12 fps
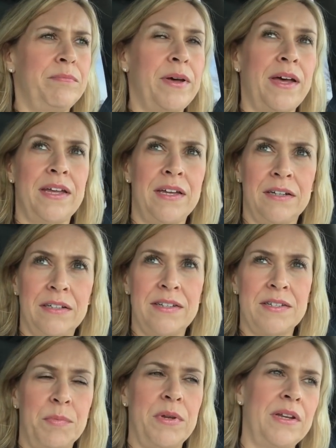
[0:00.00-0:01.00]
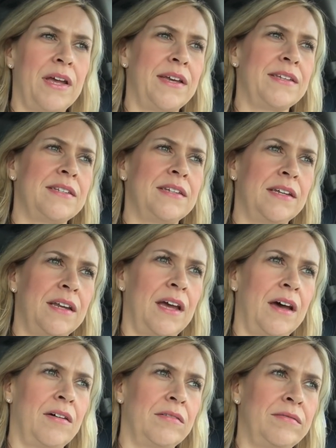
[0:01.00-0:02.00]
But it'll just be nice to get
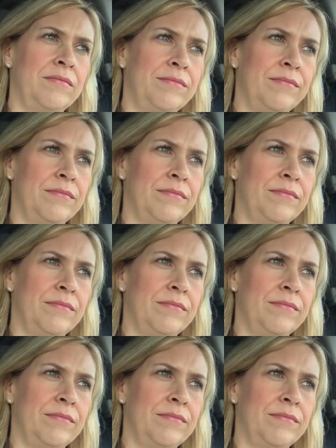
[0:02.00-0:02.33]
out and